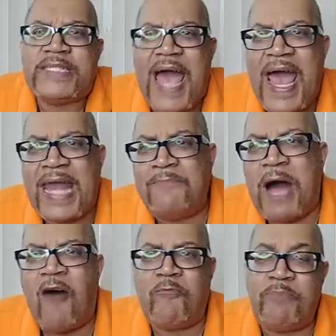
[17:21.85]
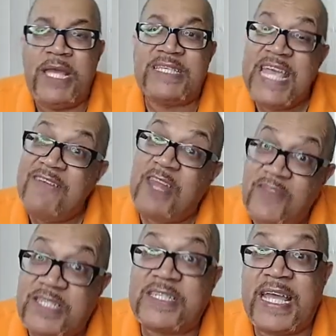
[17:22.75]
had a mouthpiece, even in
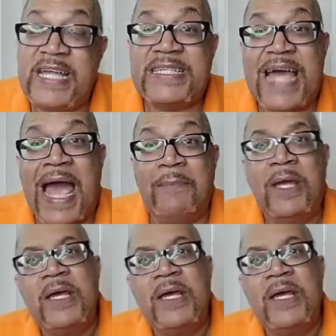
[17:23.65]
this day and time.